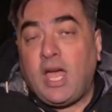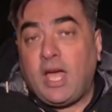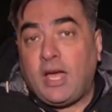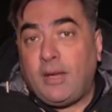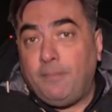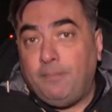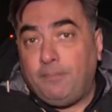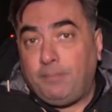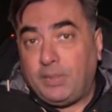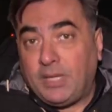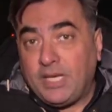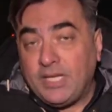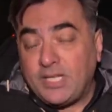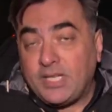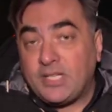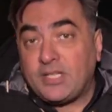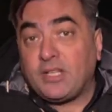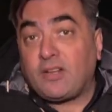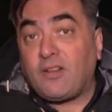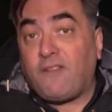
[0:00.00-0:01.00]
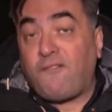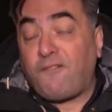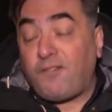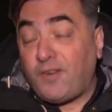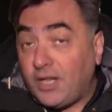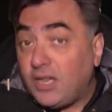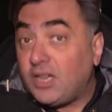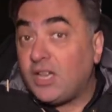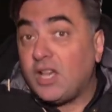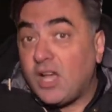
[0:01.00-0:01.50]
uh, places that are
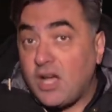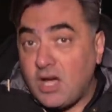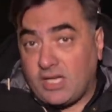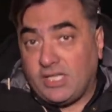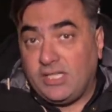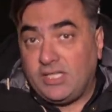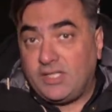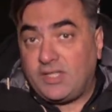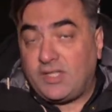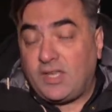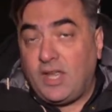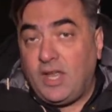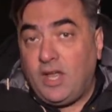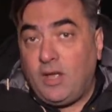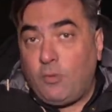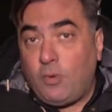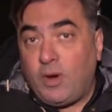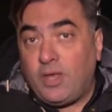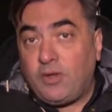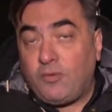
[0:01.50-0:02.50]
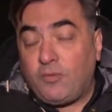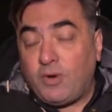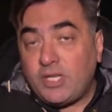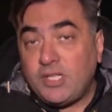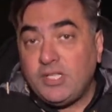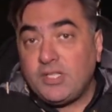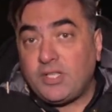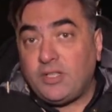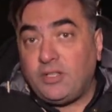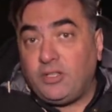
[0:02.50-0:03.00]
front lines where the
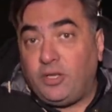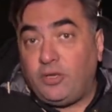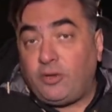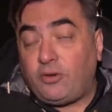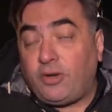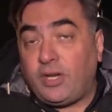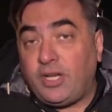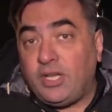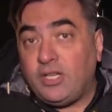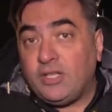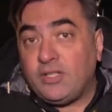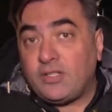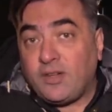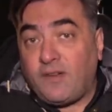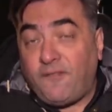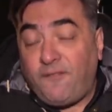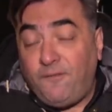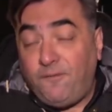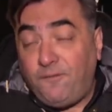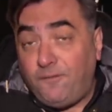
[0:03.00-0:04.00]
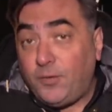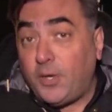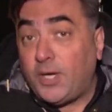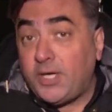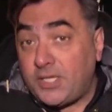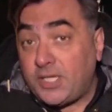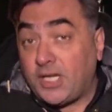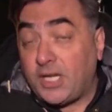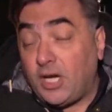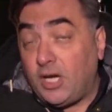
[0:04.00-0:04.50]
Russians and the Ukrainians are
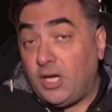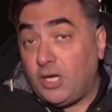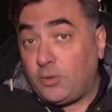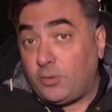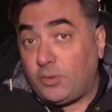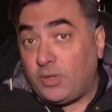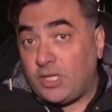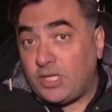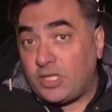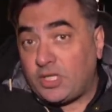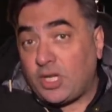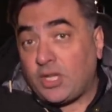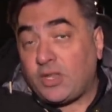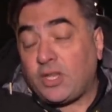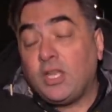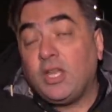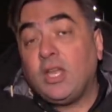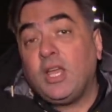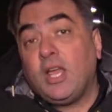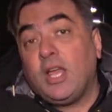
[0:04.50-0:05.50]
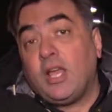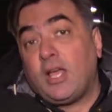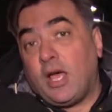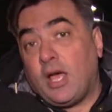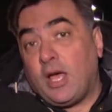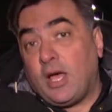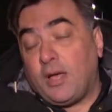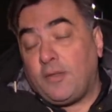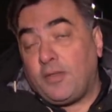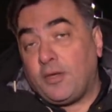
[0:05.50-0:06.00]
fighting hard with each other.
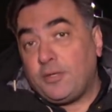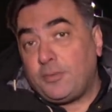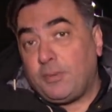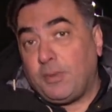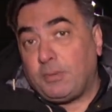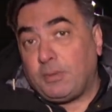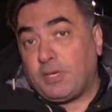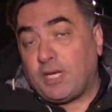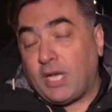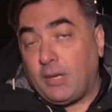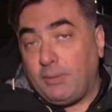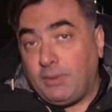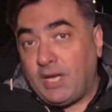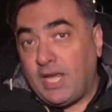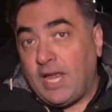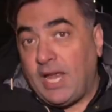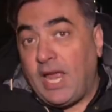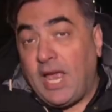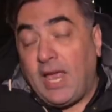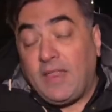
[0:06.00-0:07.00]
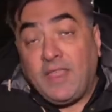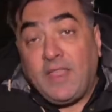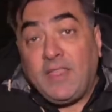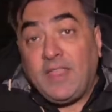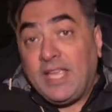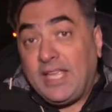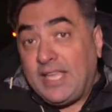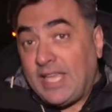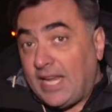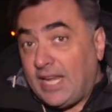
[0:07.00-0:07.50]
Uh, those people are coming here and then
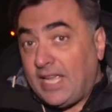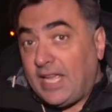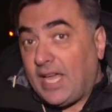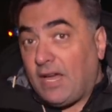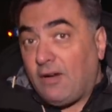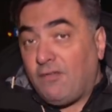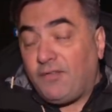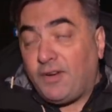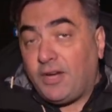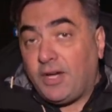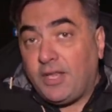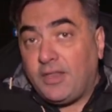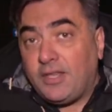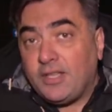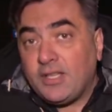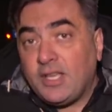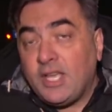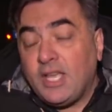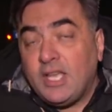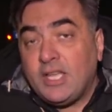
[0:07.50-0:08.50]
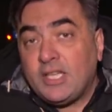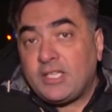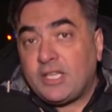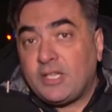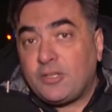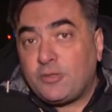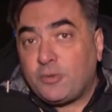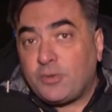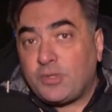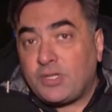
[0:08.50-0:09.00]
they're getting out via the
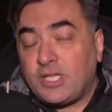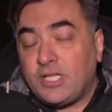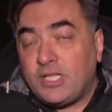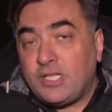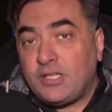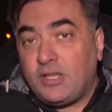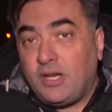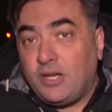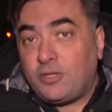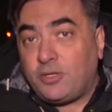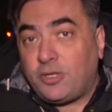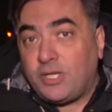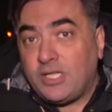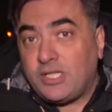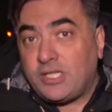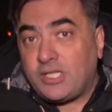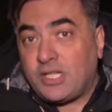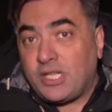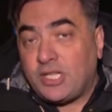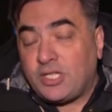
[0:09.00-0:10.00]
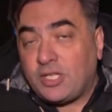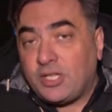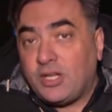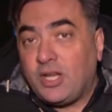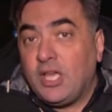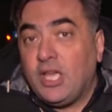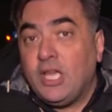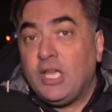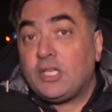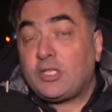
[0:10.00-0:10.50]
central sta uh, train station.
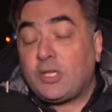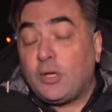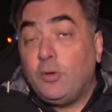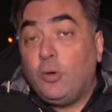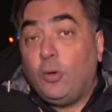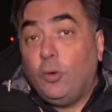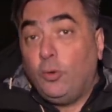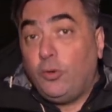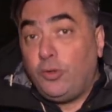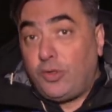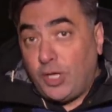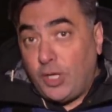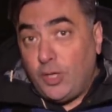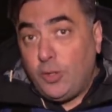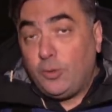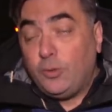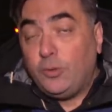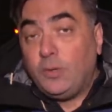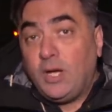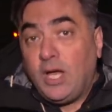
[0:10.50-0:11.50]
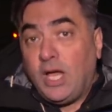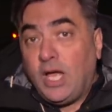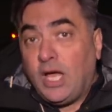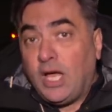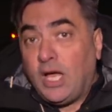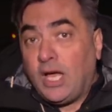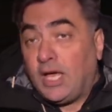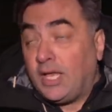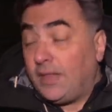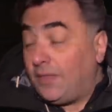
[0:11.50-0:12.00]
Mm. So, although
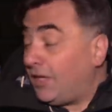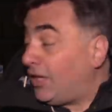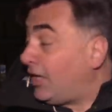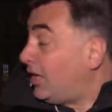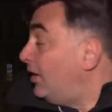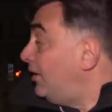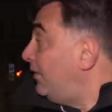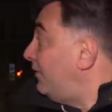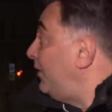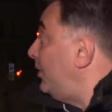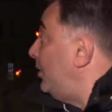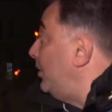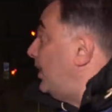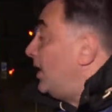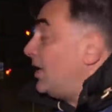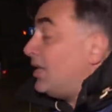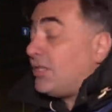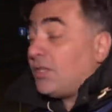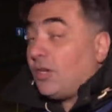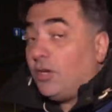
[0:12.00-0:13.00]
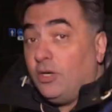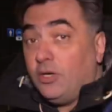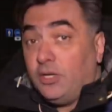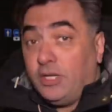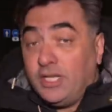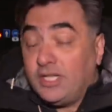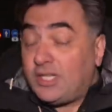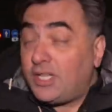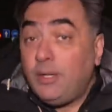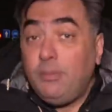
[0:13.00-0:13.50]
uh, the curfew is
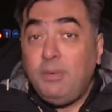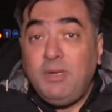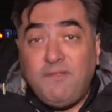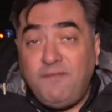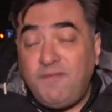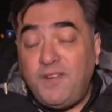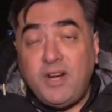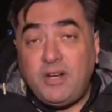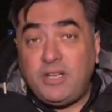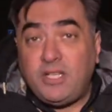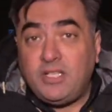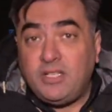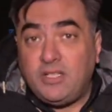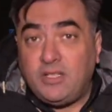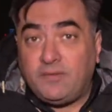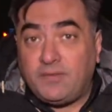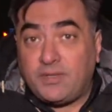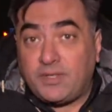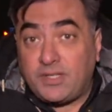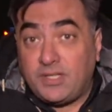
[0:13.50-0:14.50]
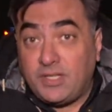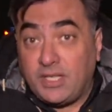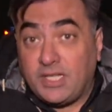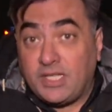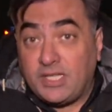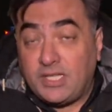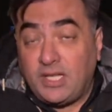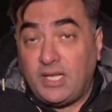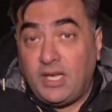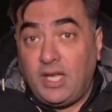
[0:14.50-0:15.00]
on, it's going to be a very nervous
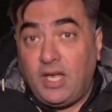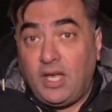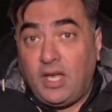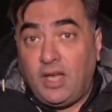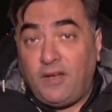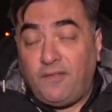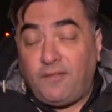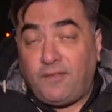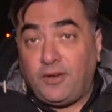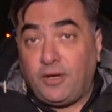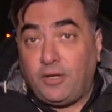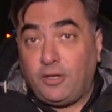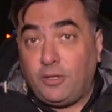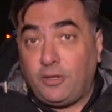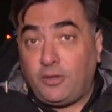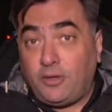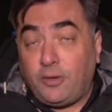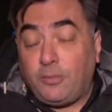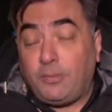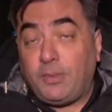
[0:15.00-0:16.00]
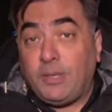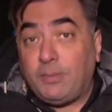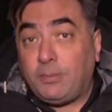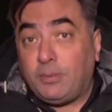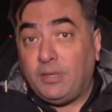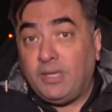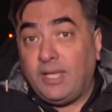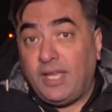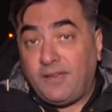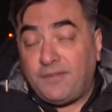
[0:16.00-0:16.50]
night right. Uh, for a lot of the
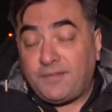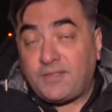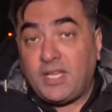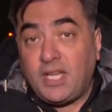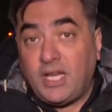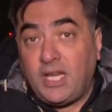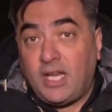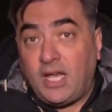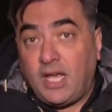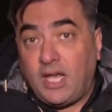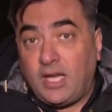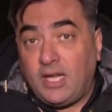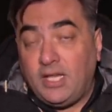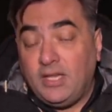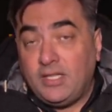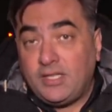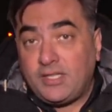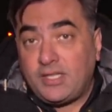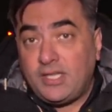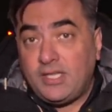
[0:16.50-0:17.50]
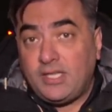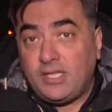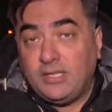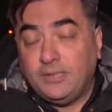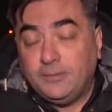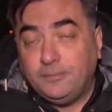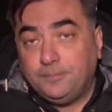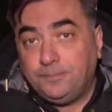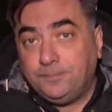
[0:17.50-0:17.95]
people left uh, in the city.